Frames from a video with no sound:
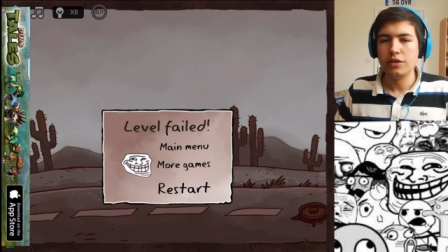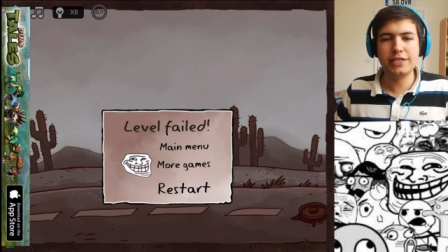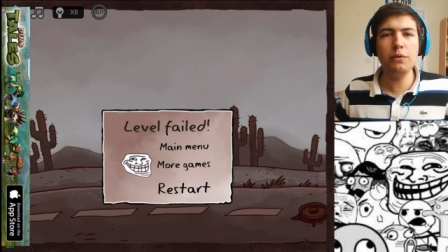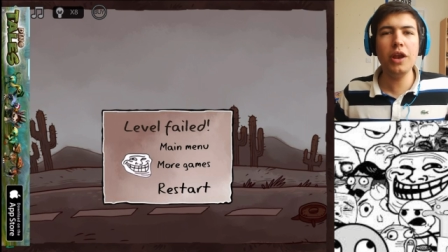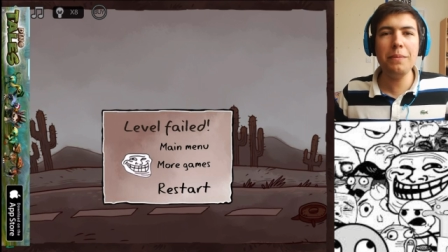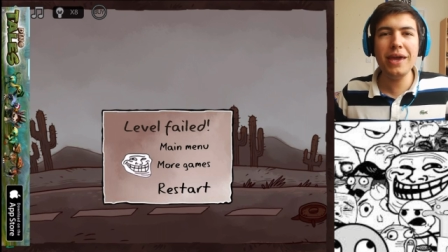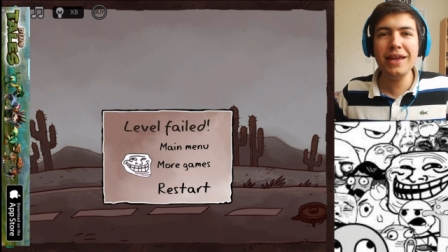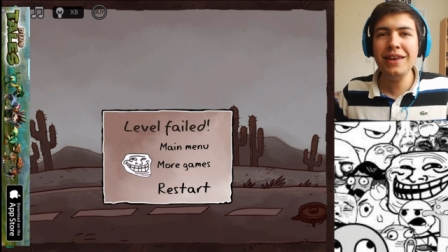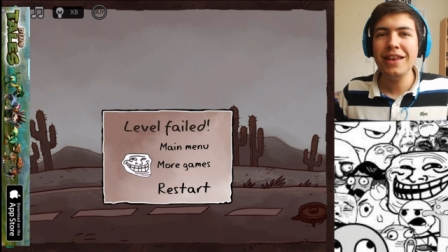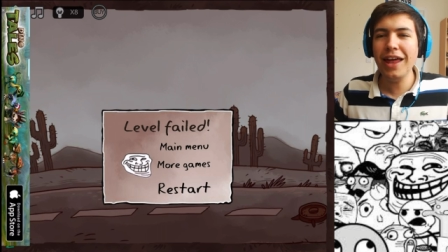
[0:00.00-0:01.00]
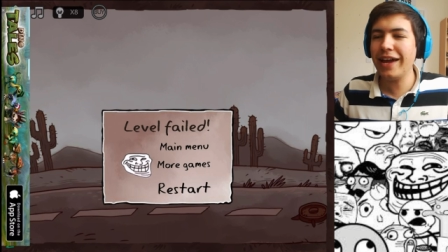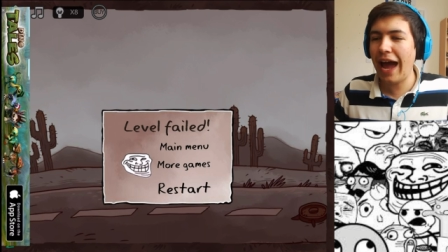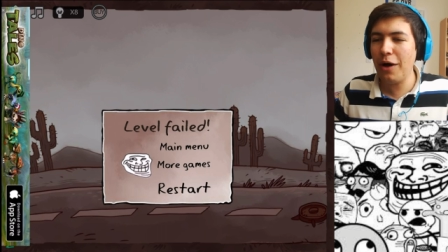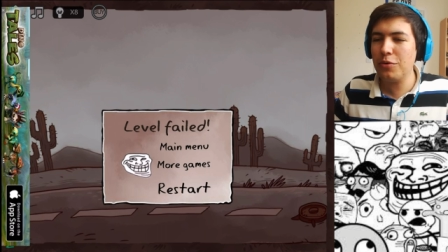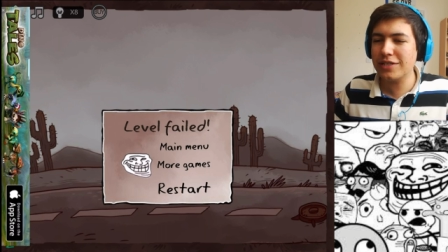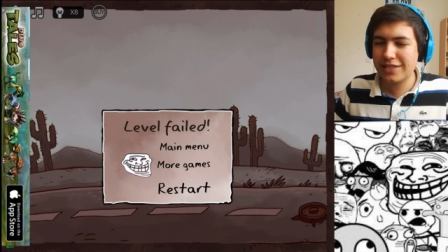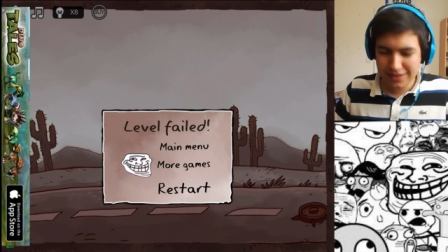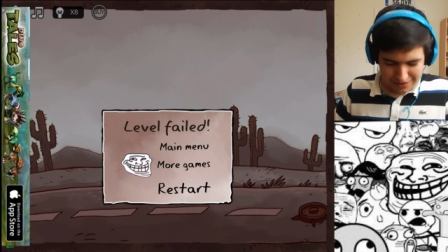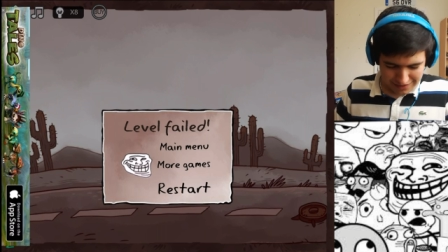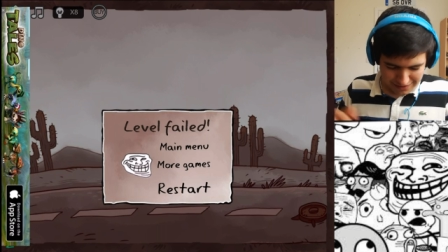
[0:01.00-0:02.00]
See what I mean? Like, how
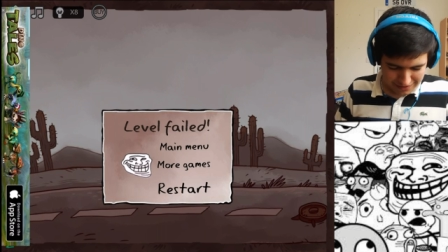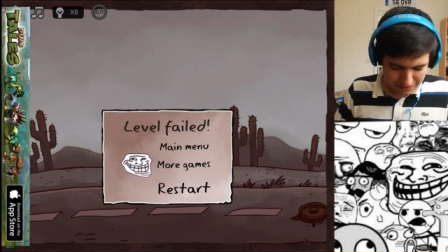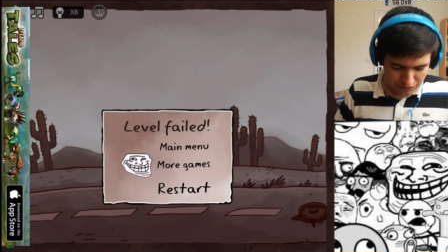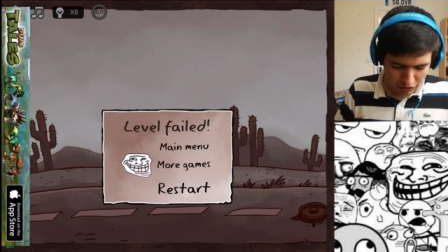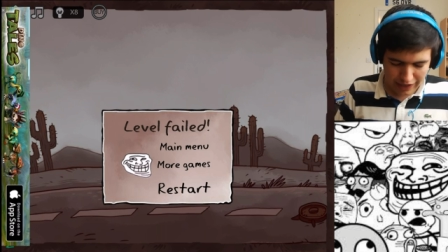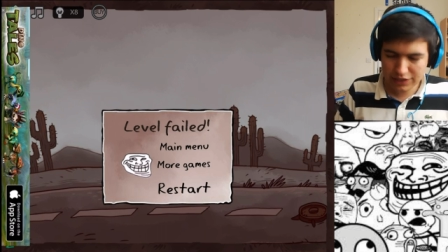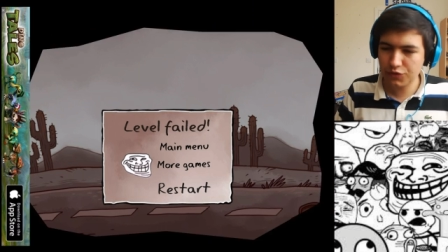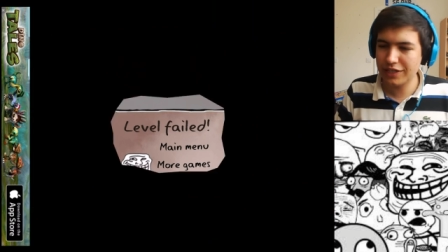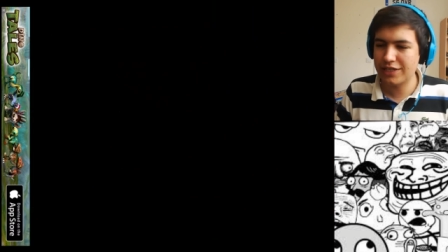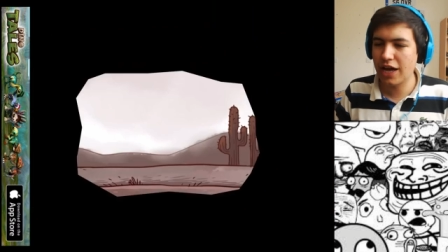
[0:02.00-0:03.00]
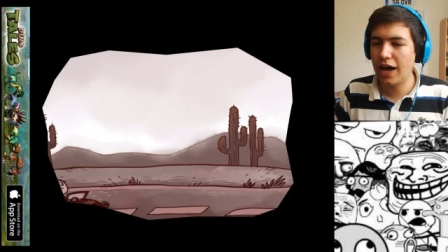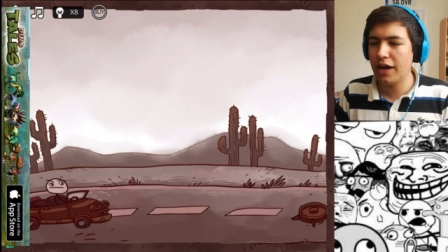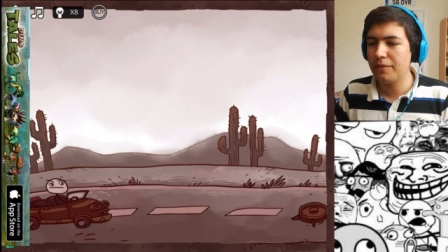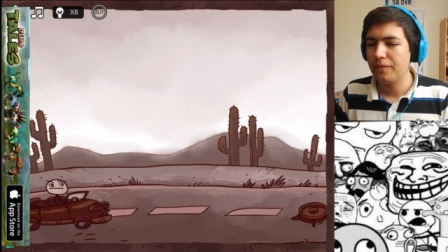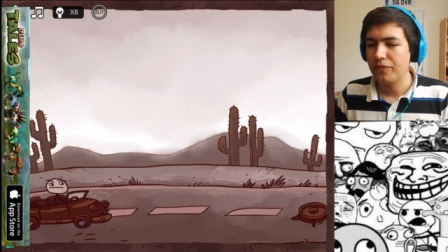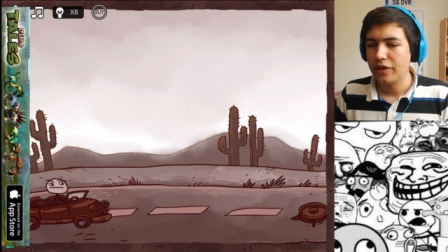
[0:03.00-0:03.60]
was... Right, let's restart.